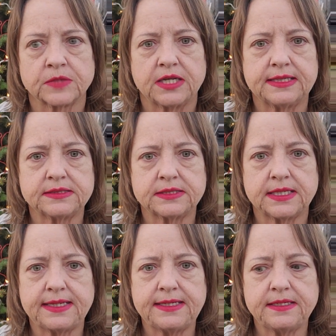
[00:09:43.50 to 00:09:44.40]
let's
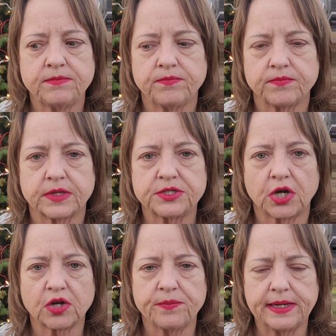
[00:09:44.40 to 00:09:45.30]
say
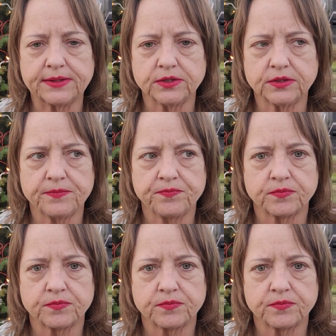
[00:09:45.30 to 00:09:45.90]
dark matter